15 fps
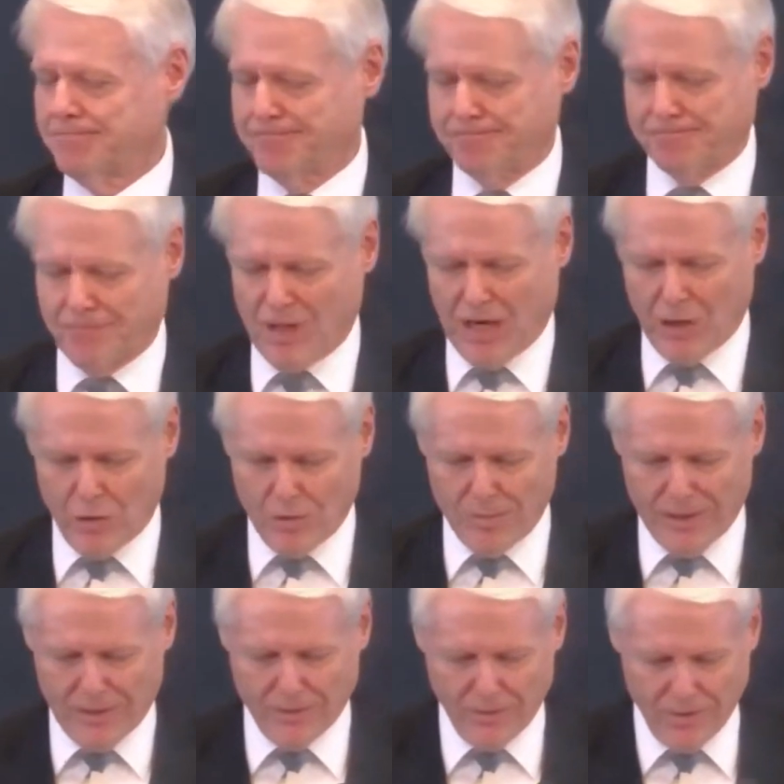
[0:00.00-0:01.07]
How
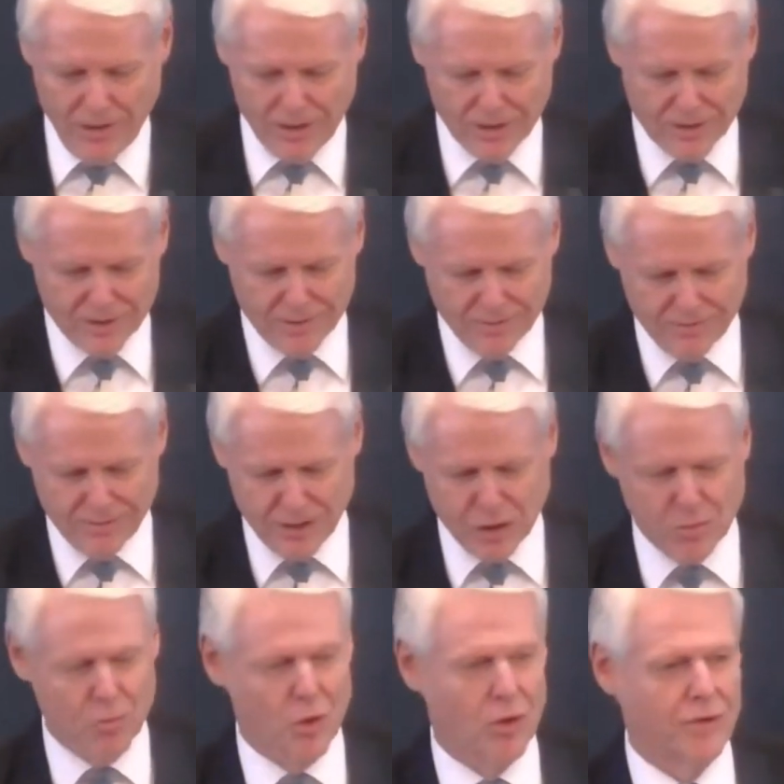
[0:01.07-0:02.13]
about this, much
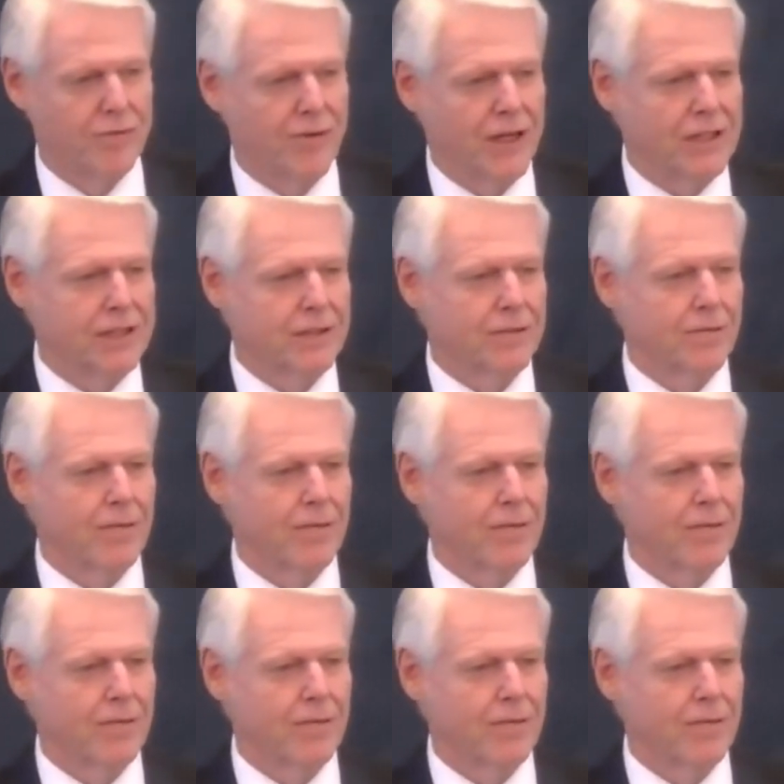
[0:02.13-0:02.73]
more effective?